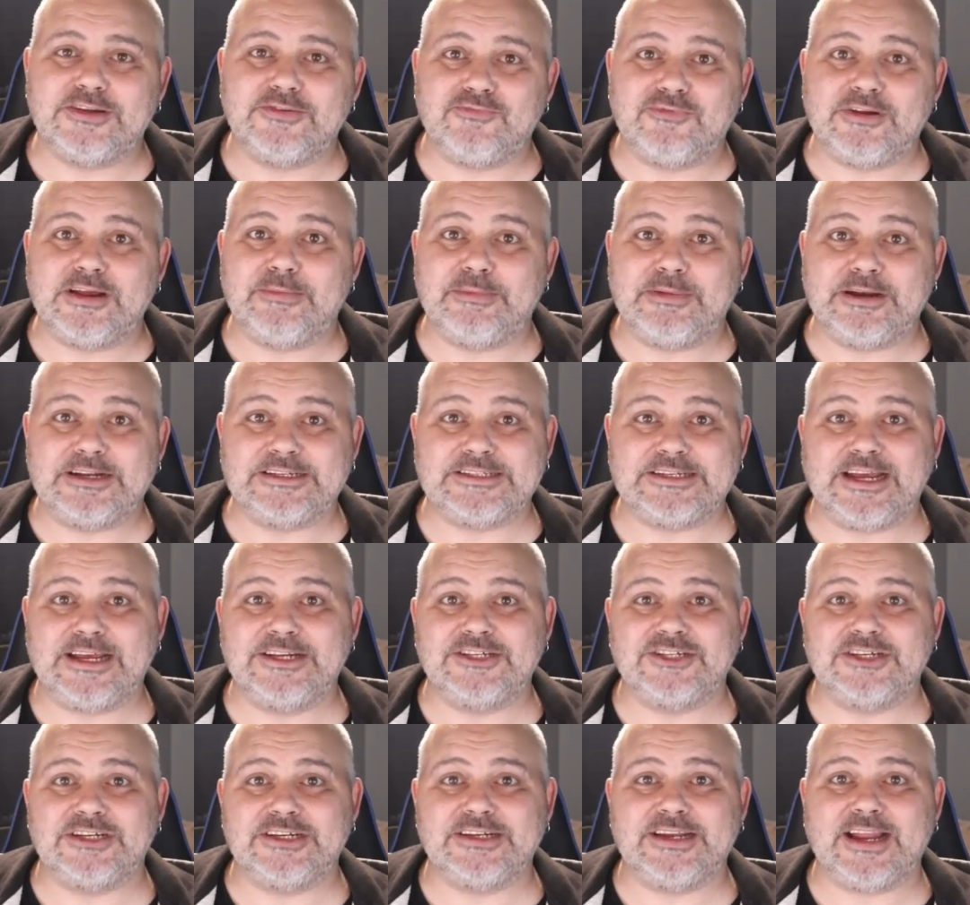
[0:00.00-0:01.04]

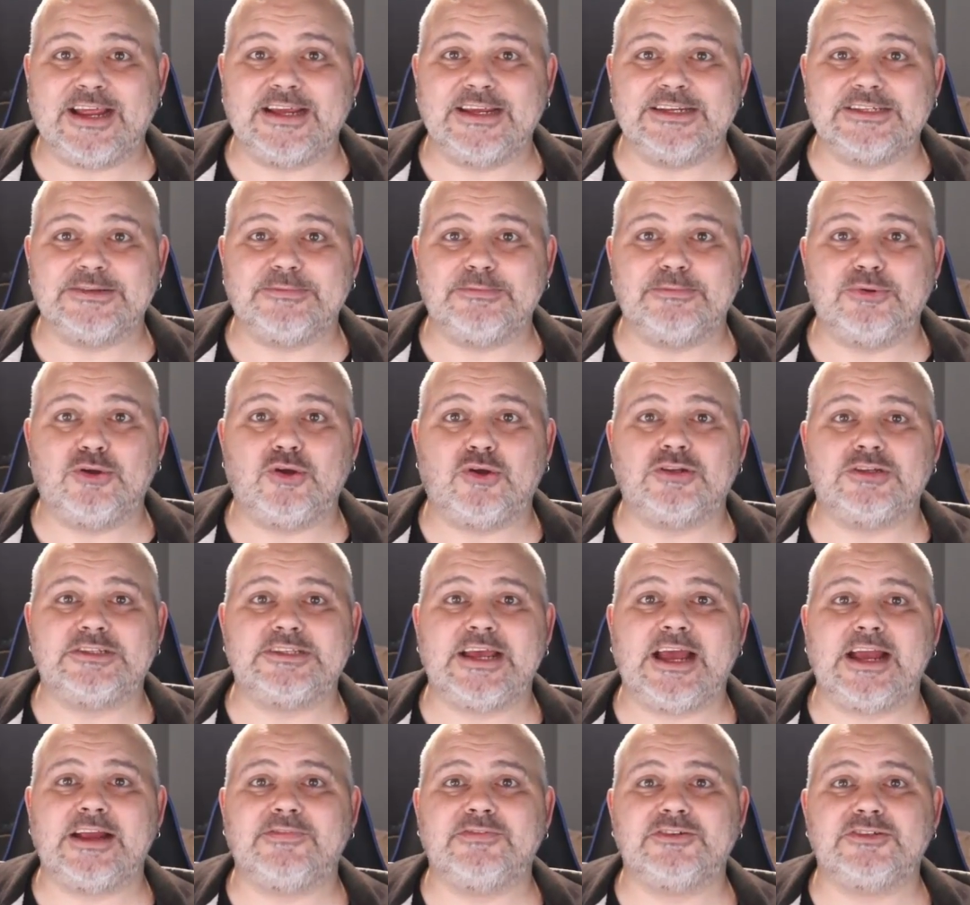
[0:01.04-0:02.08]
rehabilitation days and put on
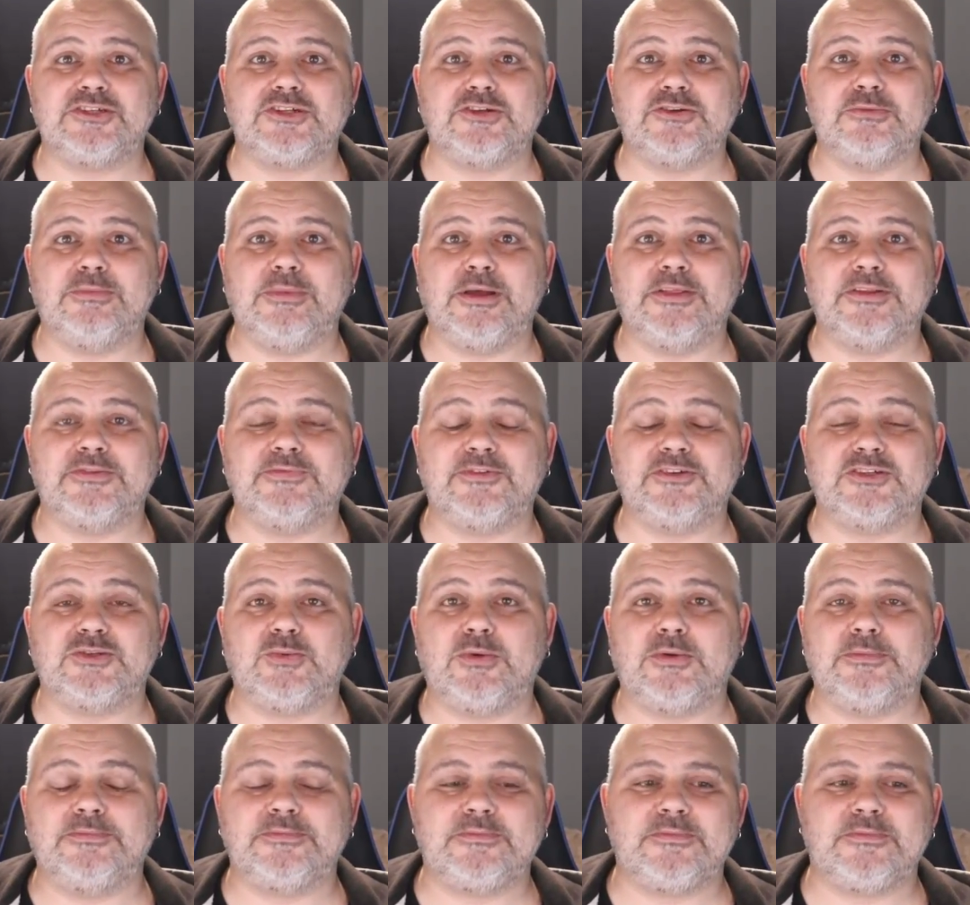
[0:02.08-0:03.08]
tag for 2 months.